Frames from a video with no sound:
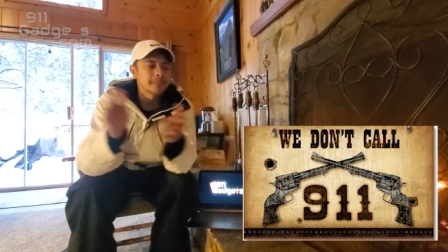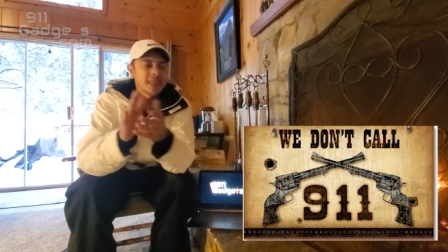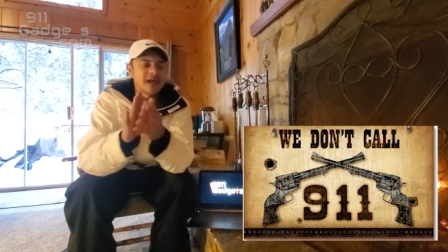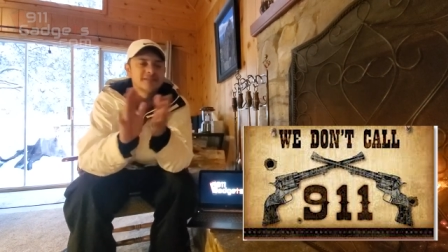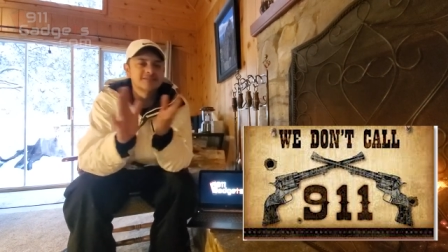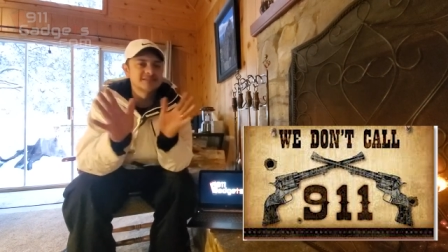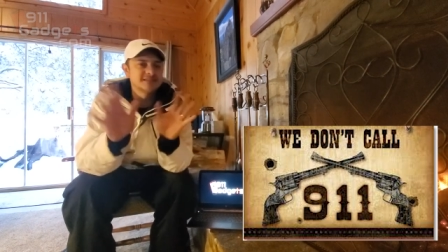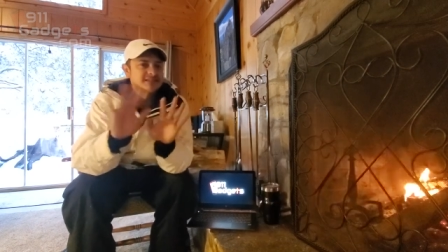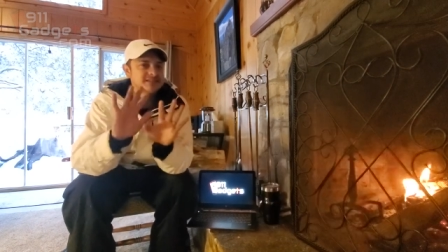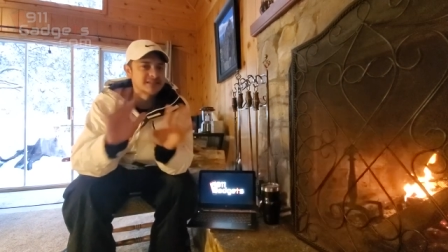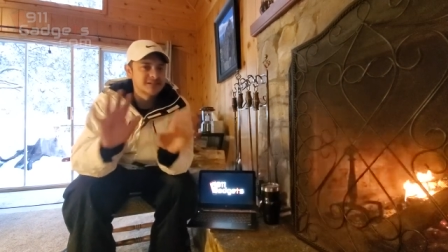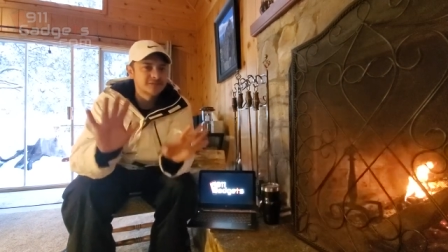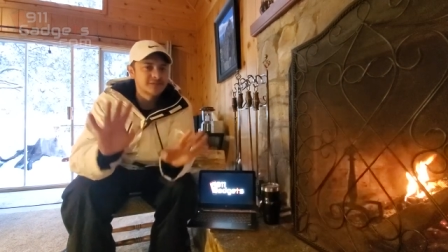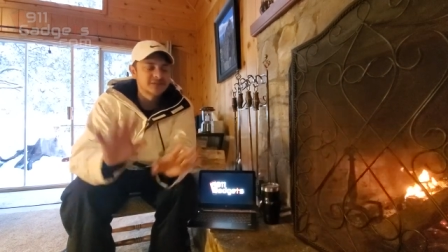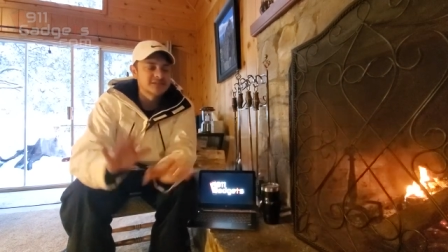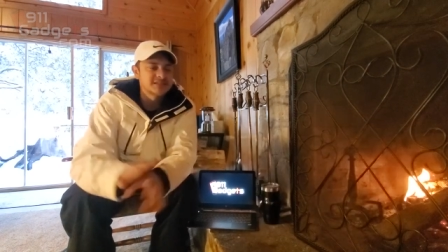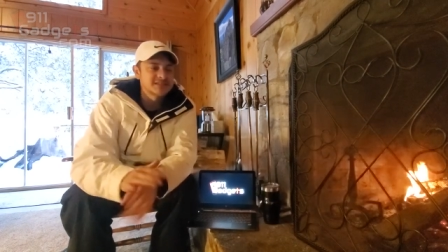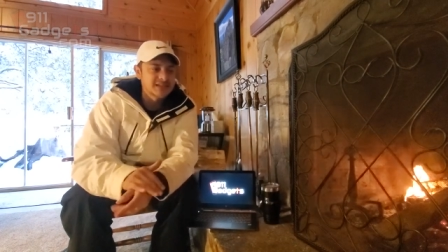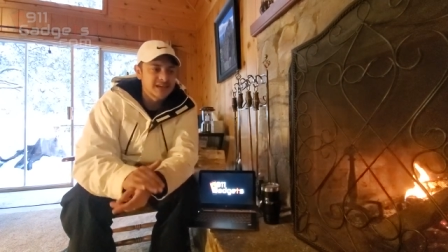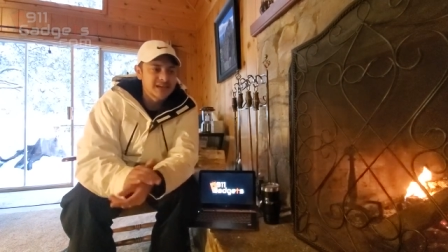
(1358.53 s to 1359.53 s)
I've seen
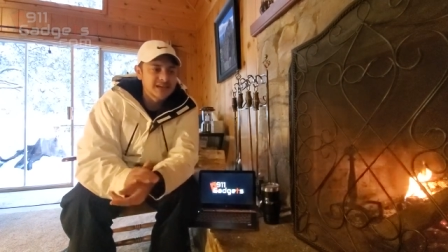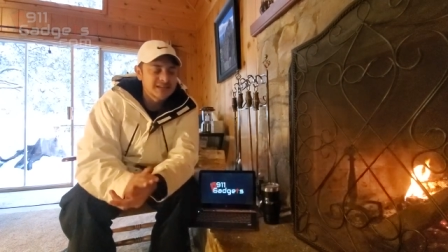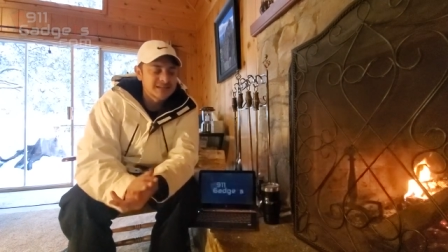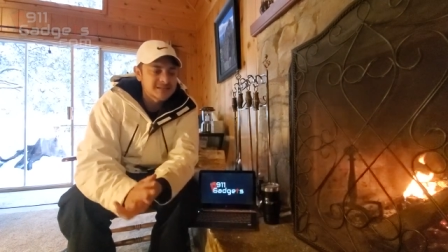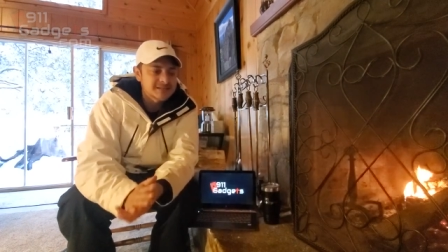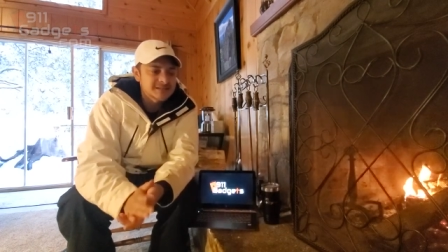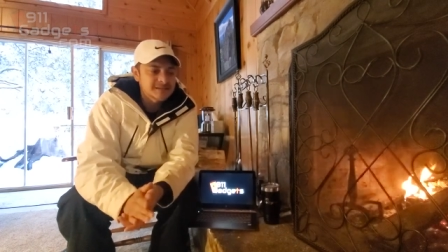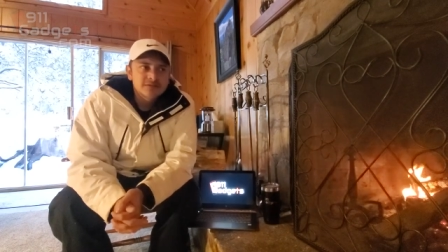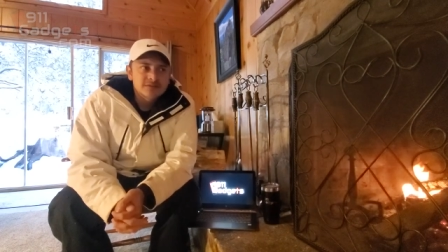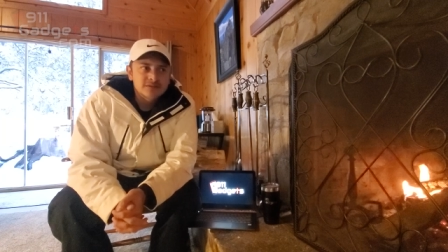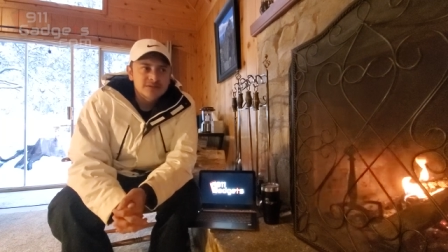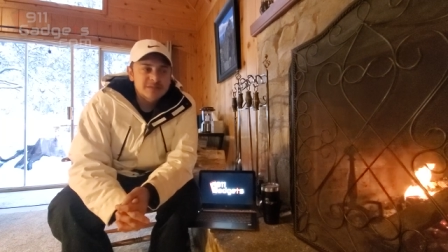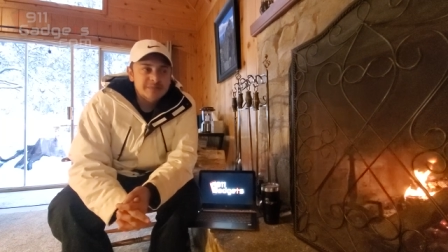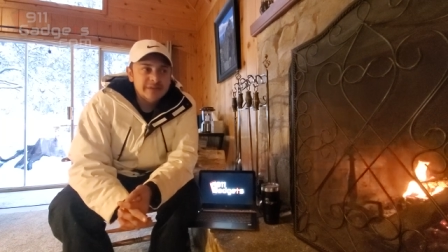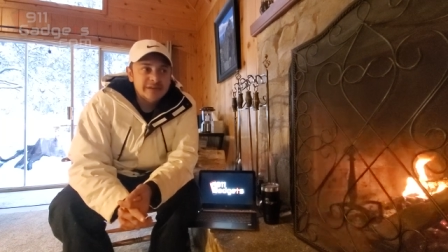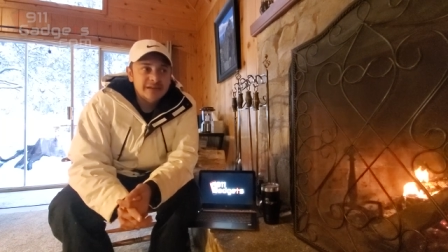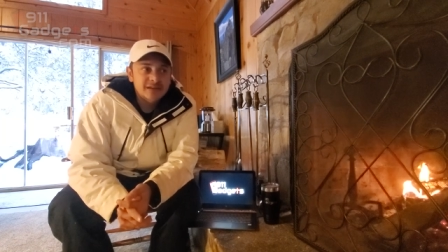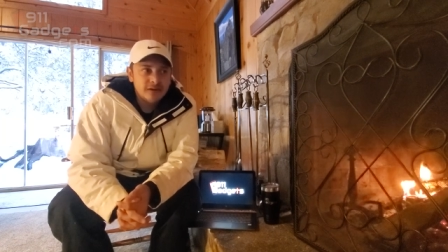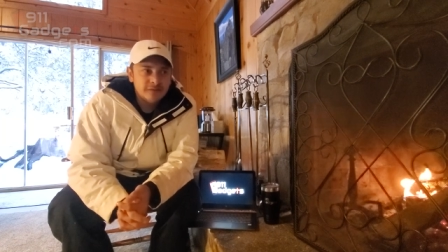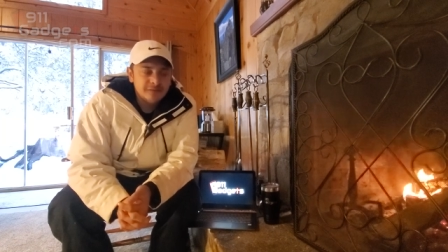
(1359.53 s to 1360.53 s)
different signs. So just be
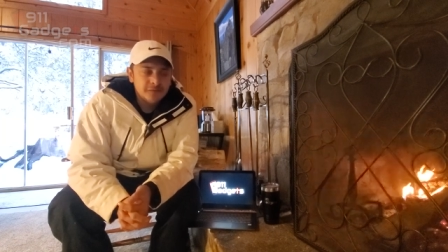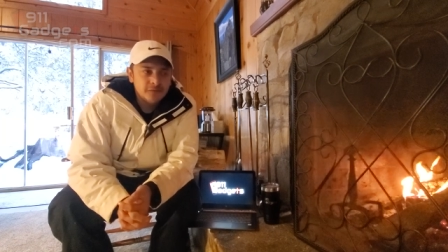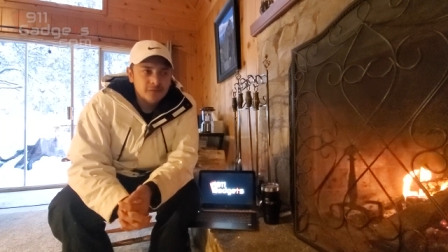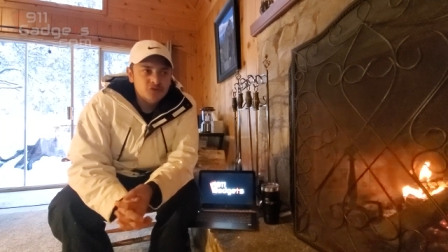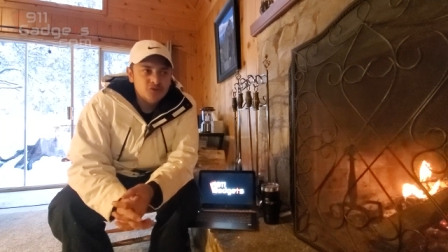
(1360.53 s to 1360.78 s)
careful.